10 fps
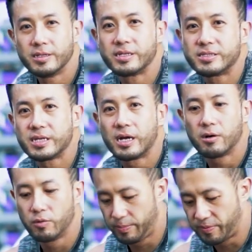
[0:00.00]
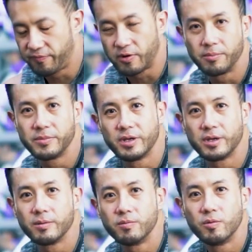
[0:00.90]
that's how we perform
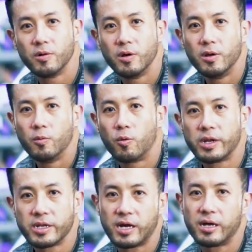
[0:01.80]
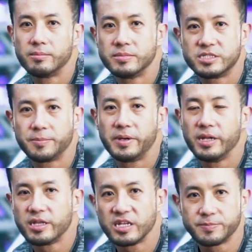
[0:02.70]
the one arm
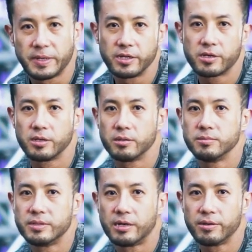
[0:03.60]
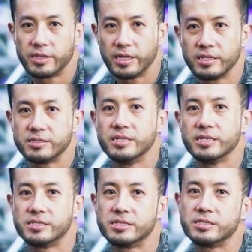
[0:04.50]
supinating spider curl. Now the thing is
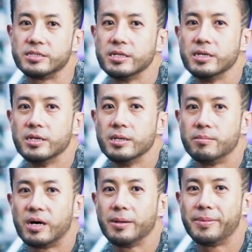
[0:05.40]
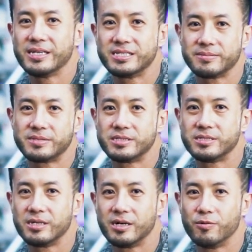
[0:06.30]
this, my
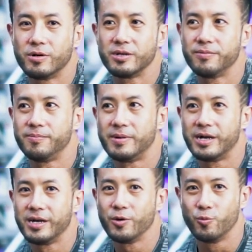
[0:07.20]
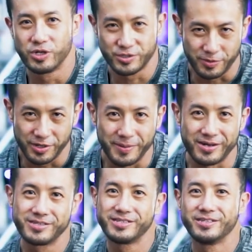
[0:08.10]
biceps are one of my worst body
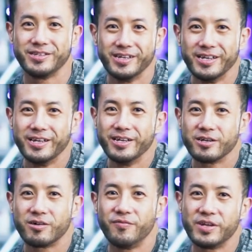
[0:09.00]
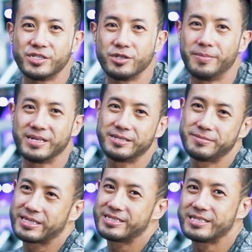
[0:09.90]
parts. Conventional
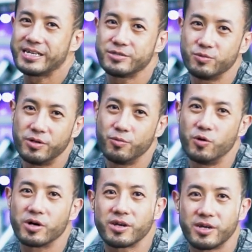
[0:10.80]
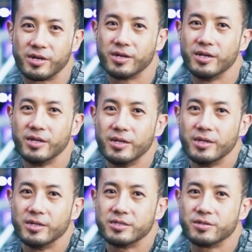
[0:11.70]
biceps exercise wouldn't work.
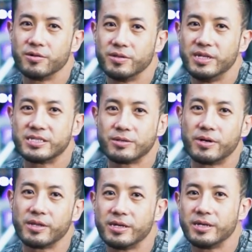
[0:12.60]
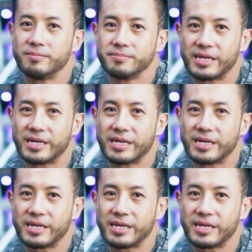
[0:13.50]
So these are one of the